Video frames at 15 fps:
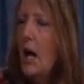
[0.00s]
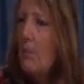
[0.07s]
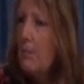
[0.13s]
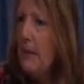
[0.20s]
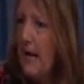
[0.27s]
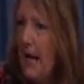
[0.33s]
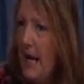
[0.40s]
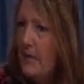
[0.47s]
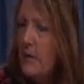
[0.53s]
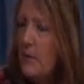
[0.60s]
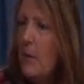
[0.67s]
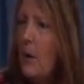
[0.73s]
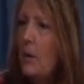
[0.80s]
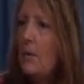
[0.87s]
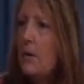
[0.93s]
behaviour
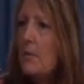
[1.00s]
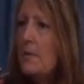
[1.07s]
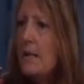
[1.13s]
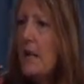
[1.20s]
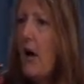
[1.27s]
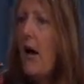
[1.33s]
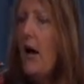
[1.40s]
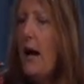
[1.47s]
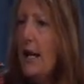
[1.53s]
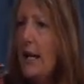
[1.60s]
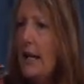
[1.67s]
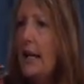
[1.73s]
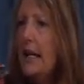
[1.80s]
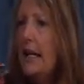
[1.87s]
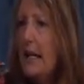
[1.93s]
problems,
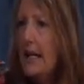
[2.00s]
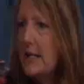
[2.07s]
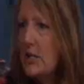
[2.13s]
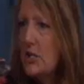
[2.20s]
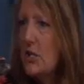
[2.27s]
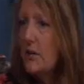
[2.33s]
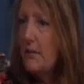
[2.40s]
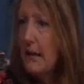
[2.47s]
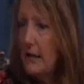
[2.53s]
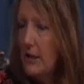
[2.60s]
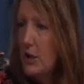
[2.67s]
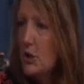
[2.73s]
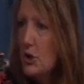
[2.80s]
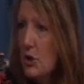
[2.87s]
I connect directly